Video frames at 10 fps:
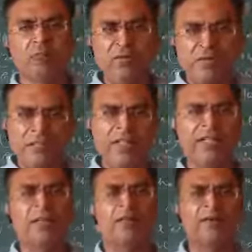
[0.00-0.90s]
means they
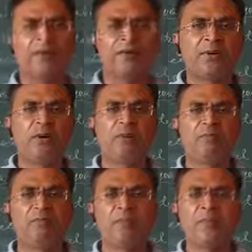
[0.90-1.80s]
can perform
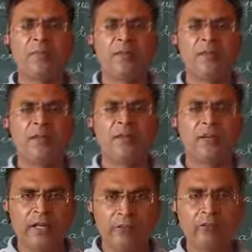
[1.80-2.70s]

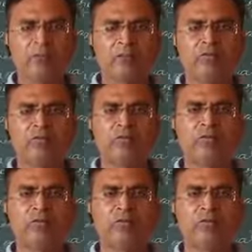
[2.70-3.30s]
any program